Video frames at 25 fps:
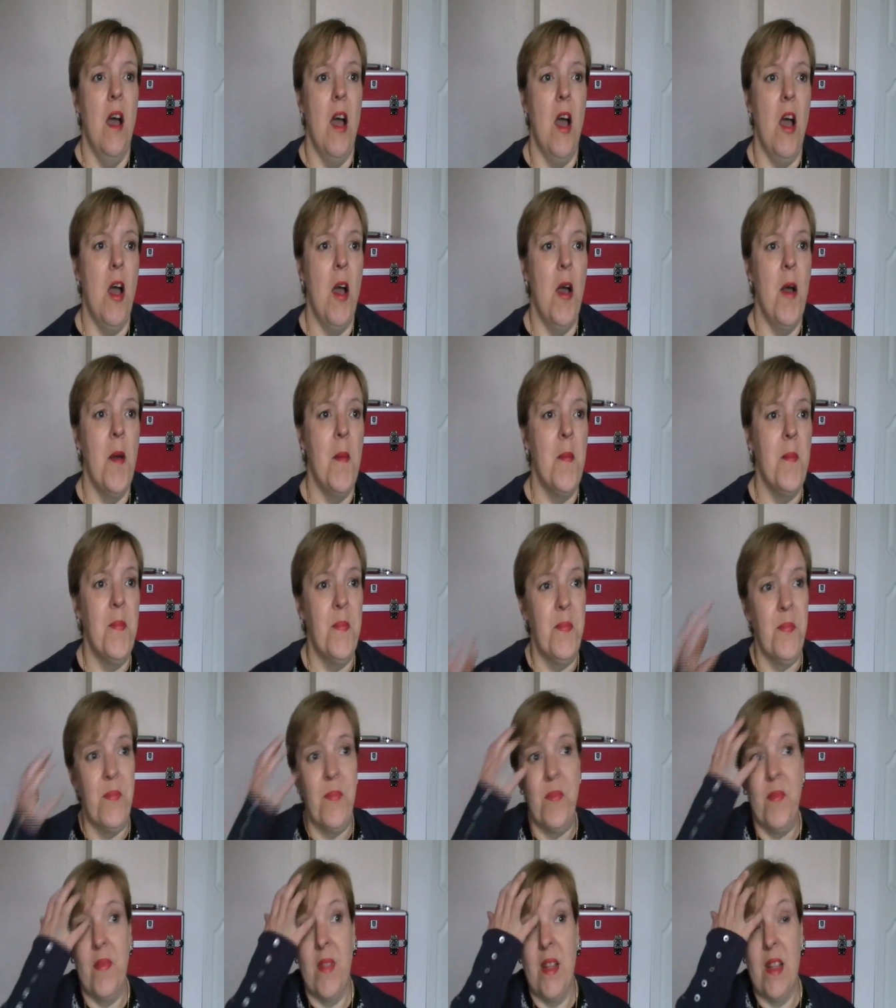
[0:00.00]

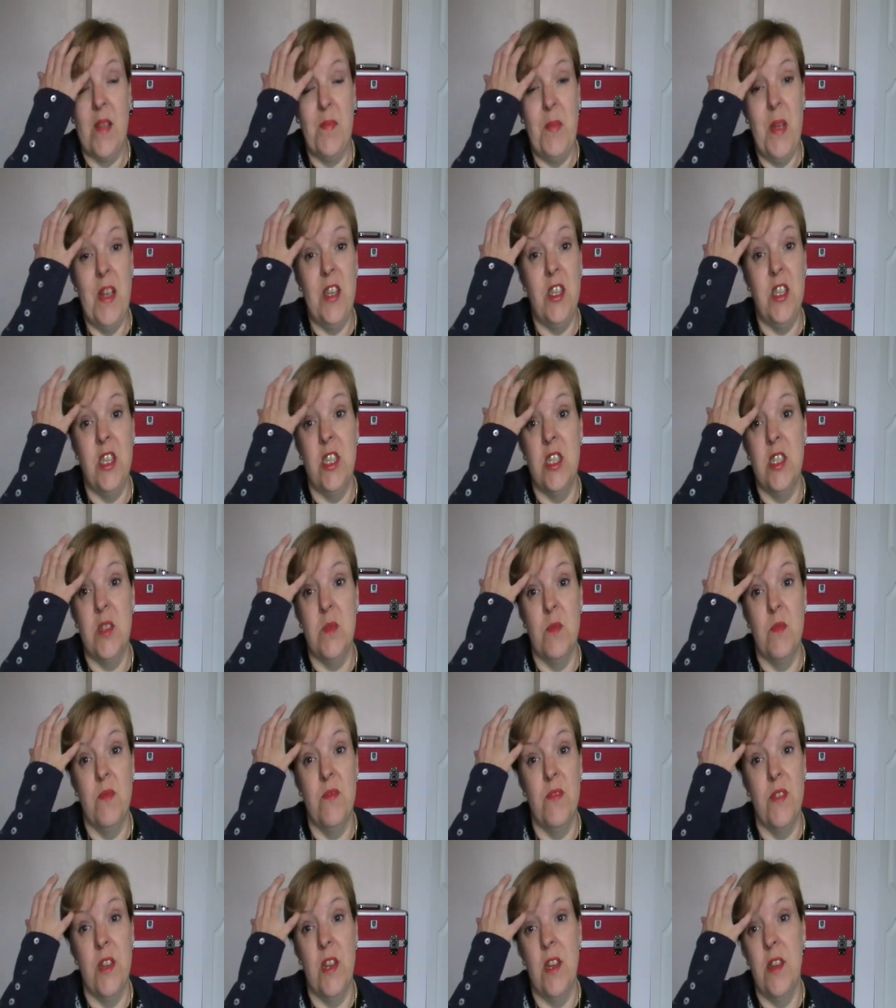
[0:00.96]
um, especially
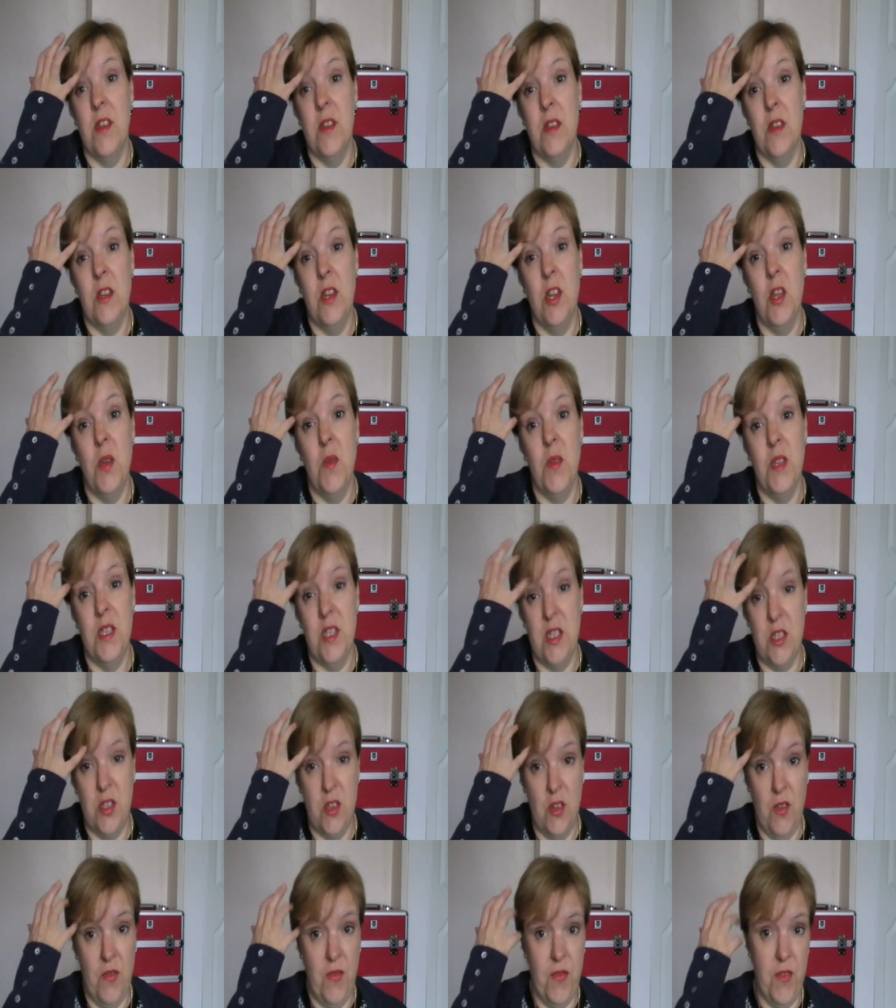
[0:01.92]
some of the newest
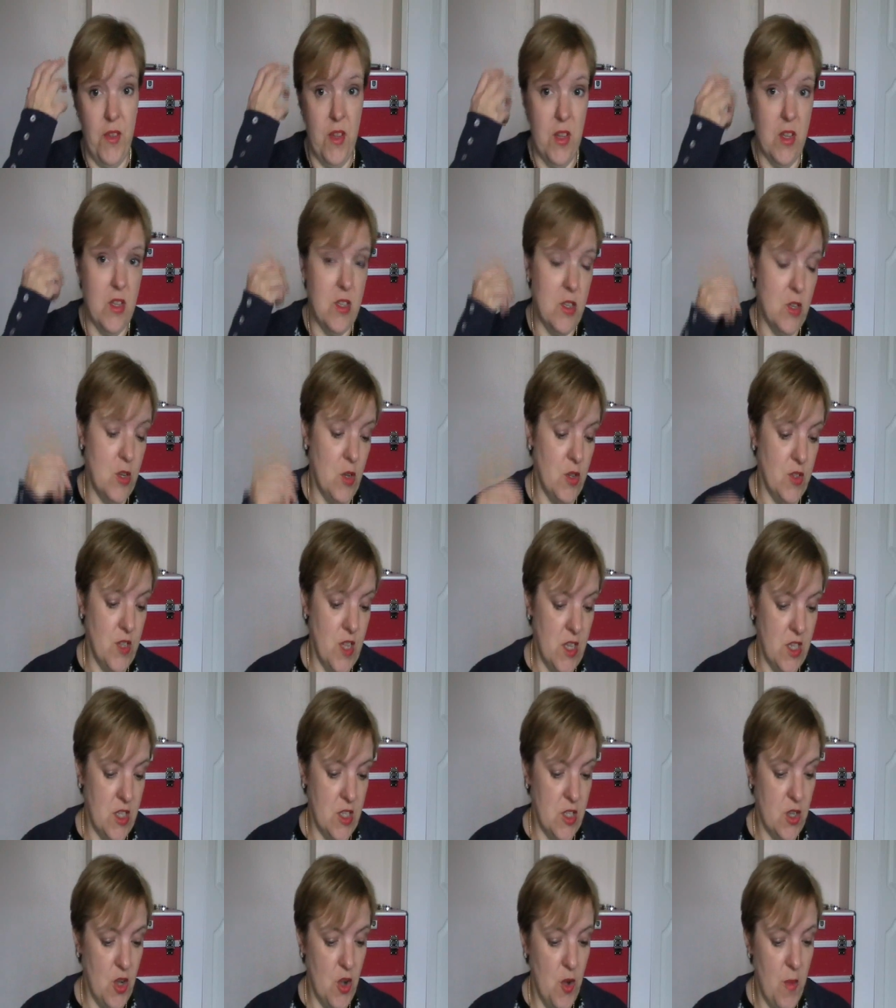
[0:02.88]
stuff that
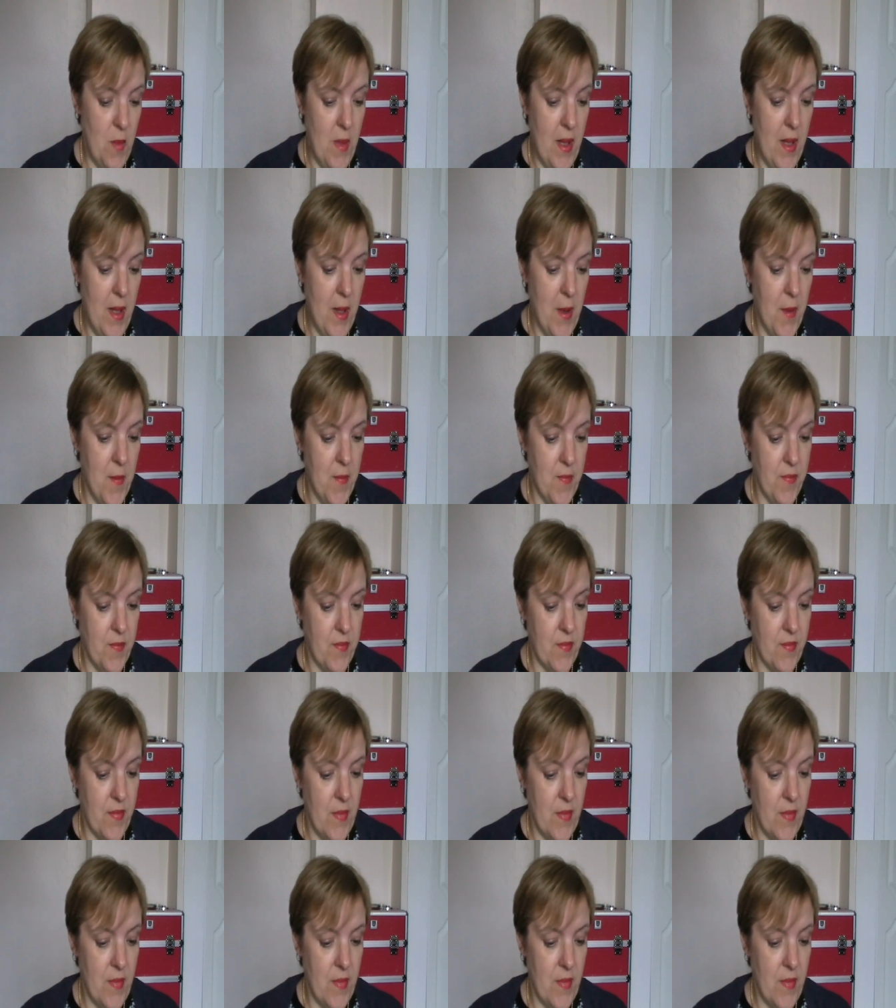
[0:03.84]
that's come out.